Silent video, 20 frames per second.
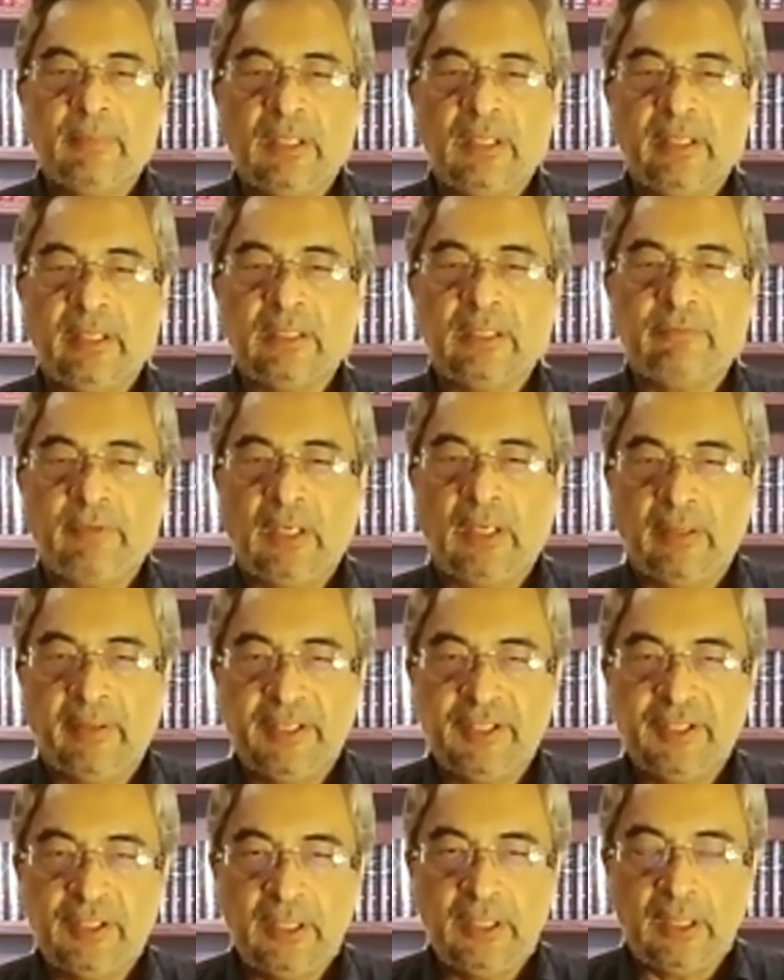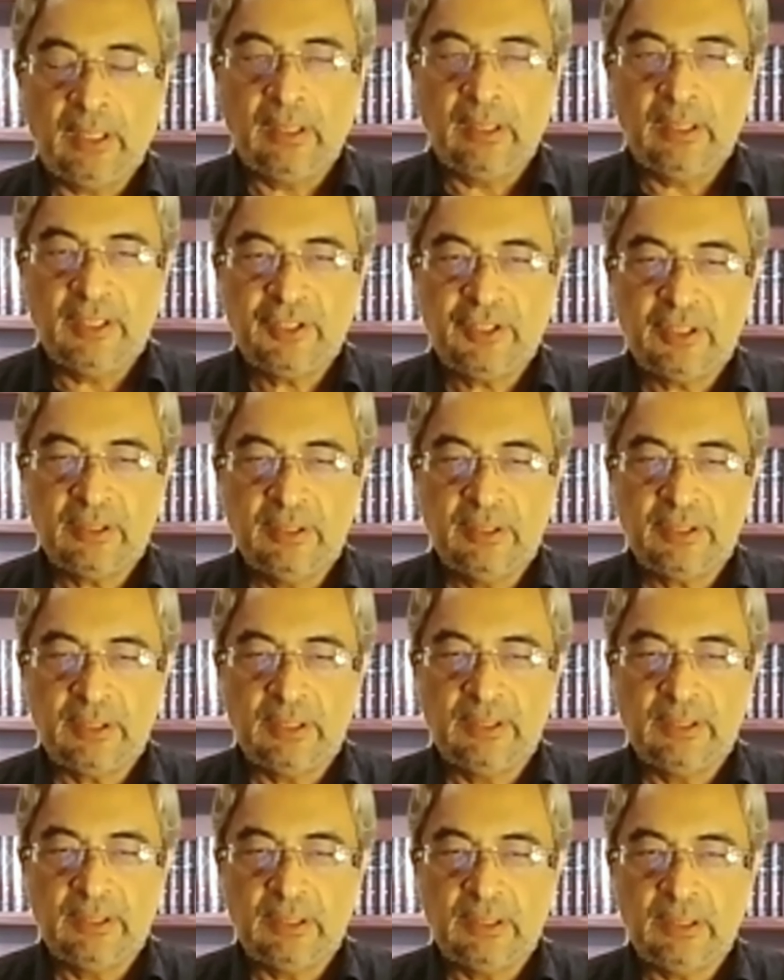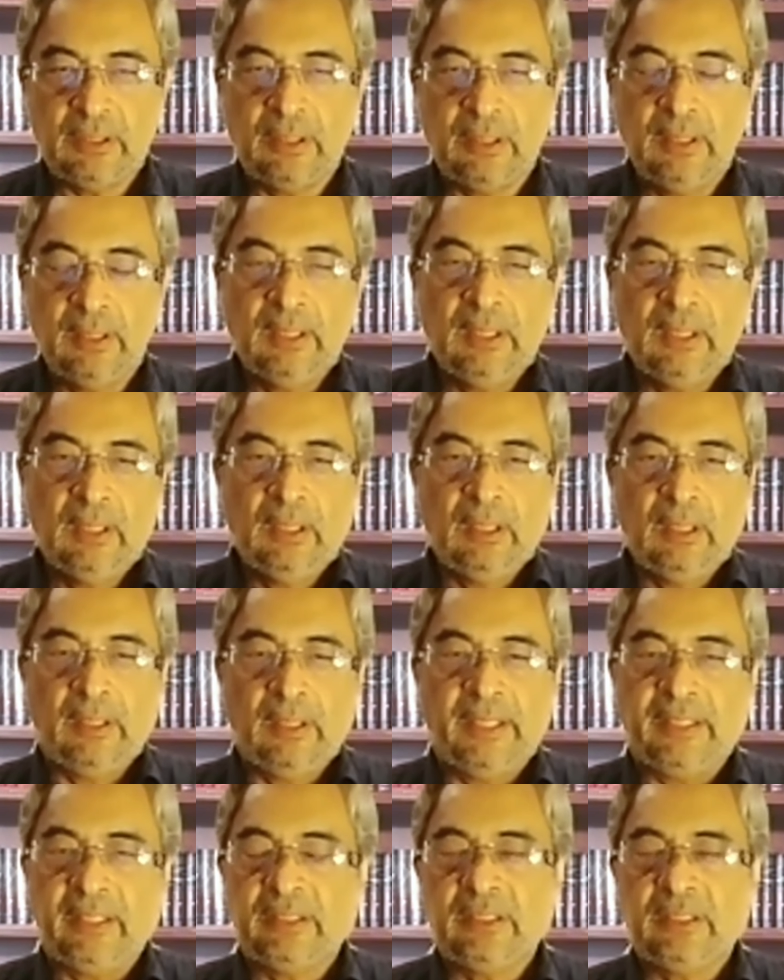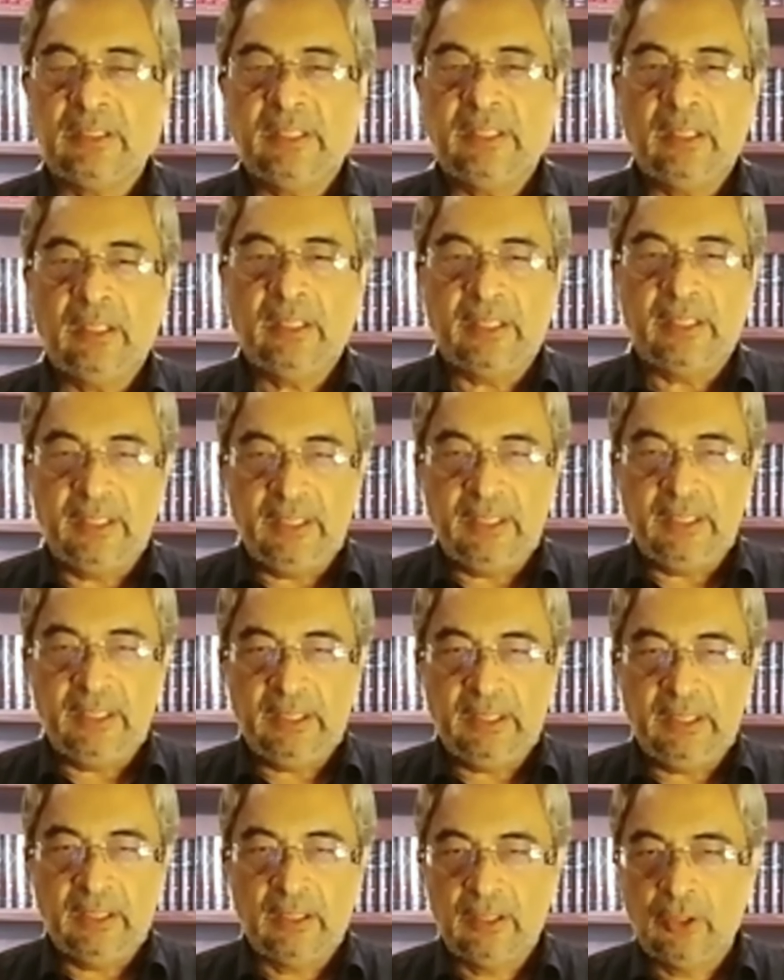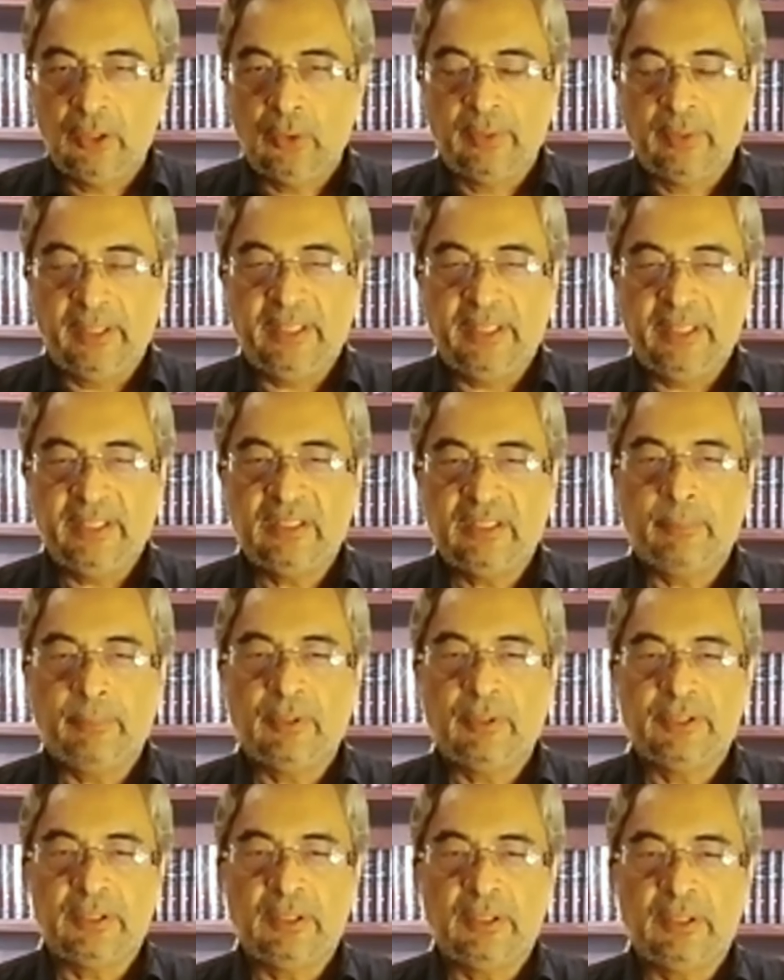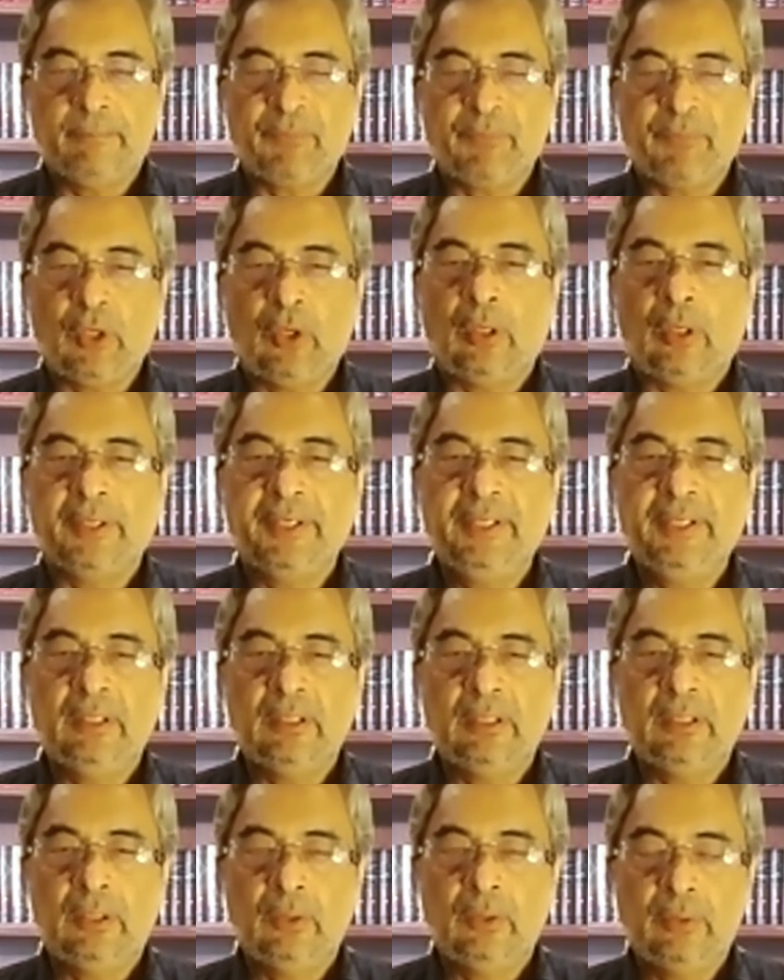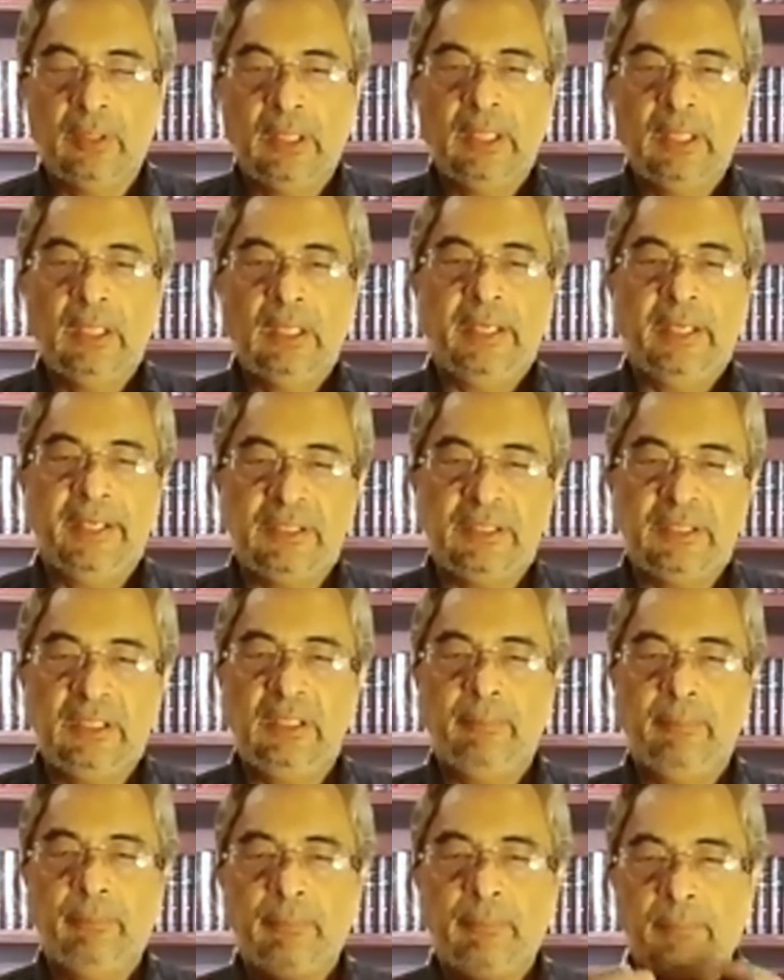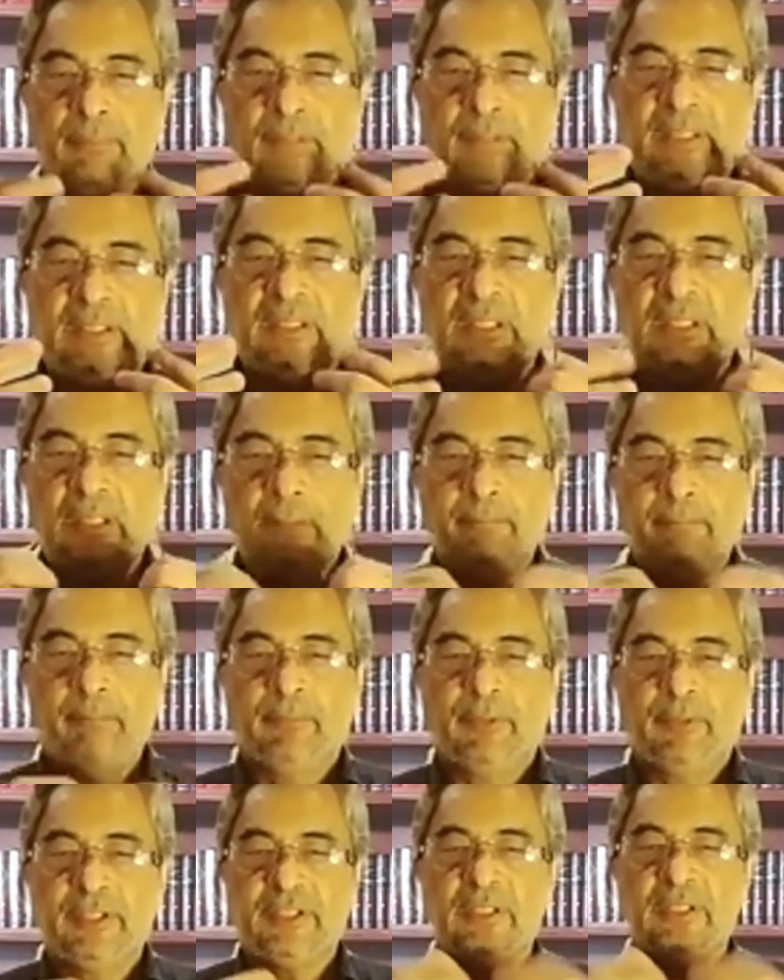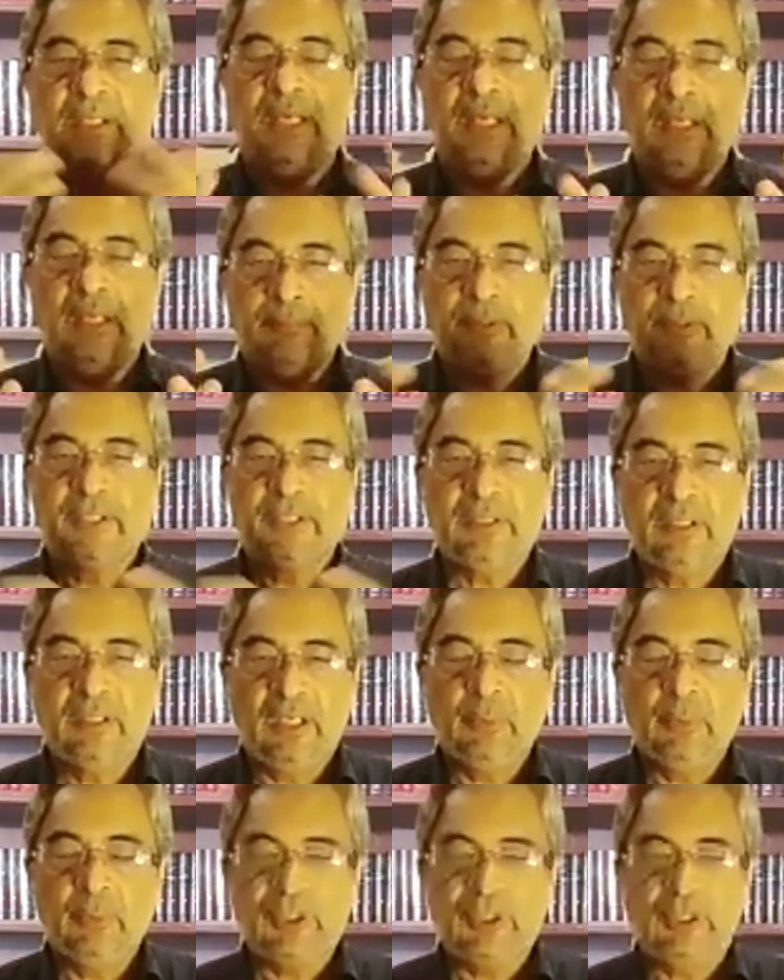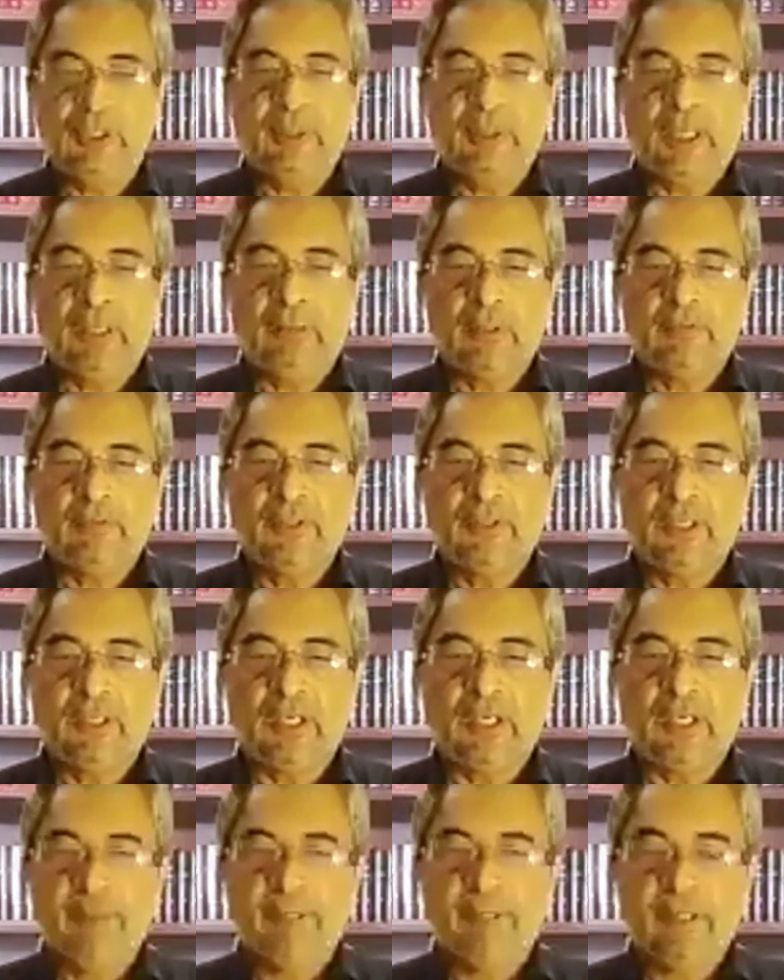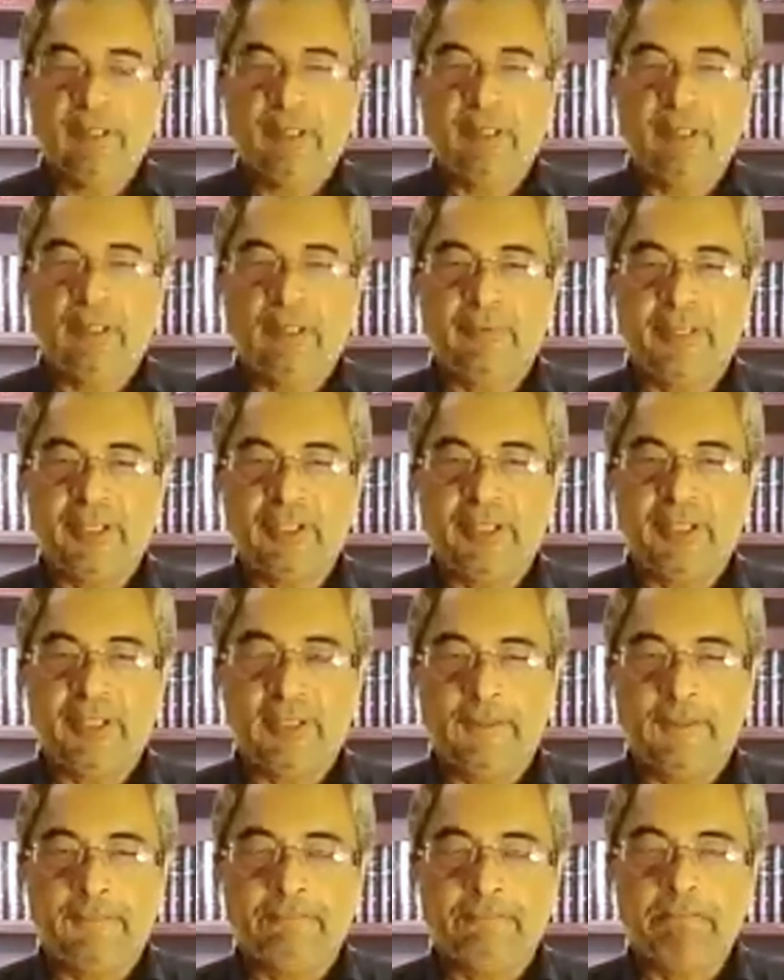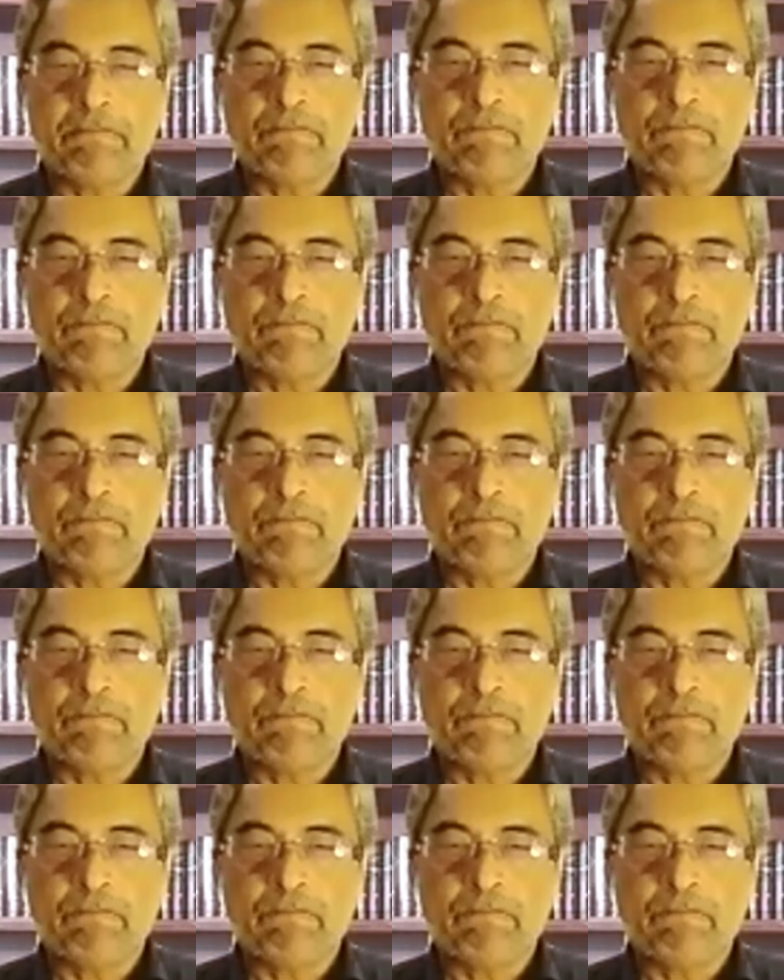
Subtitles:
But as far as taking a decision is concerned, it is said that he alone is the person, or he alone is the person in which the power of the government rests in.